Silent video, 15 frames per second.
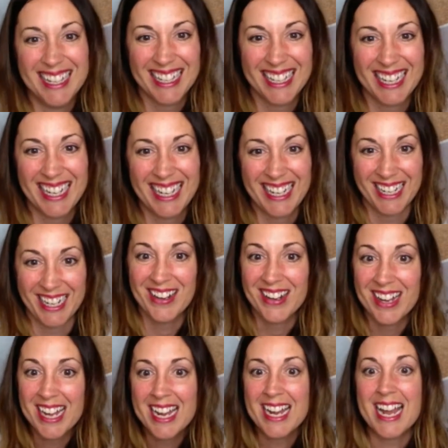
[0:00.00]

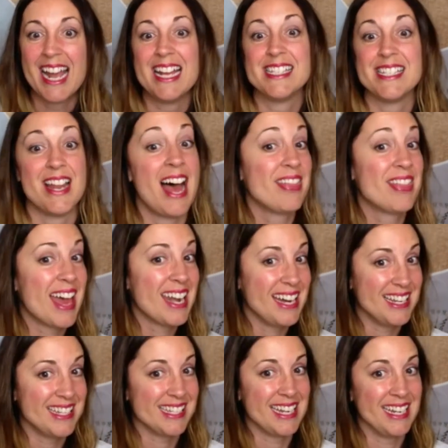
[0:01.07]
It's not that
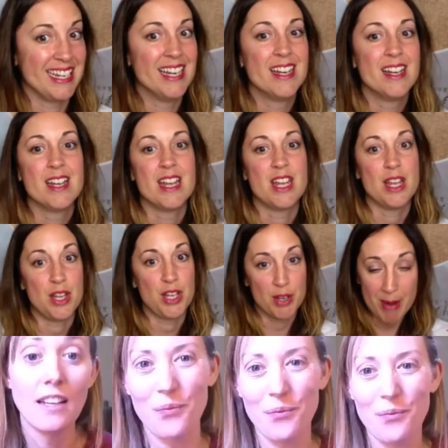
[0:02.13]
easy.
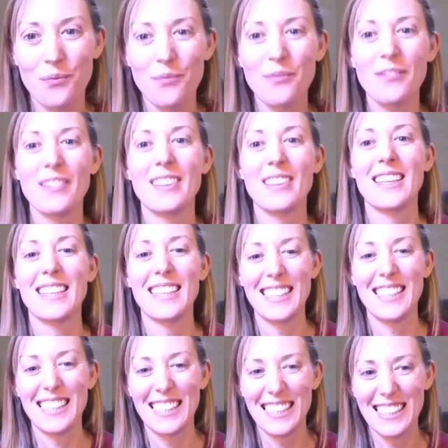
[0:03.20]
You might think it is,
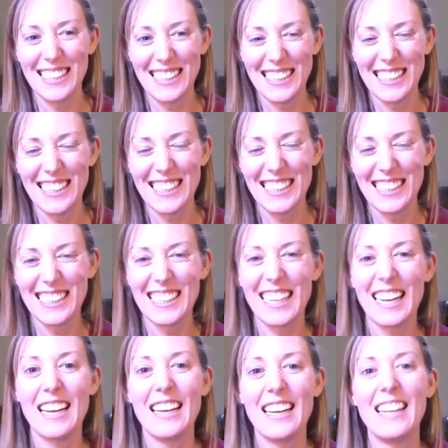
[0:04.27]
but it's still
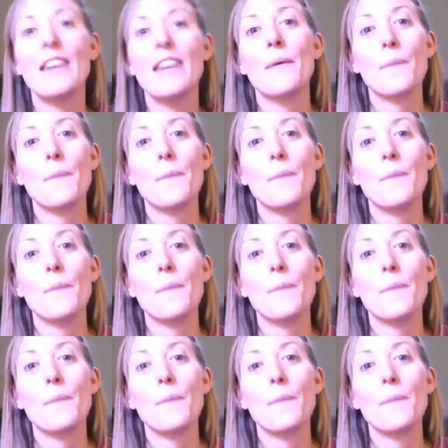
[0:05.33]
about meeting